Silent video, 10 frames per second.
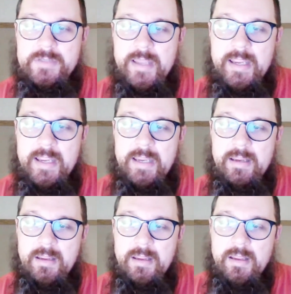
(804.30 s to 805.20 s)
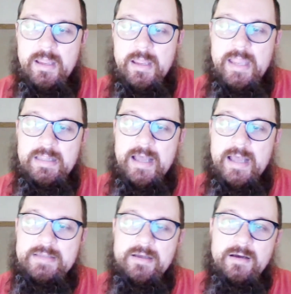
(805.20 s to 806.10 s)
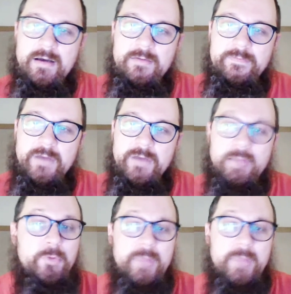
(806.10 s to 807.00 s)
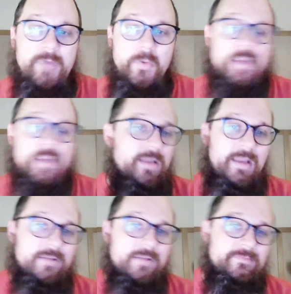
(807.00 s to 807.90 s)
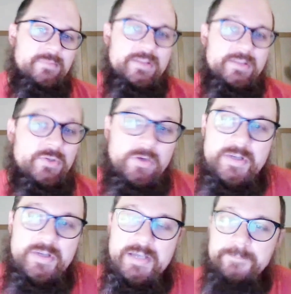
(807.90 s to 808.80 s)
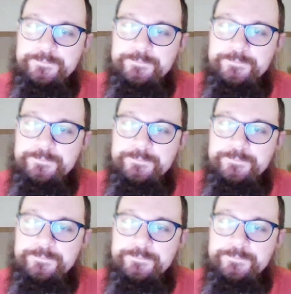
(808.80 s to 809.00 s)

a lot of improvement every week, and he's doing a great job.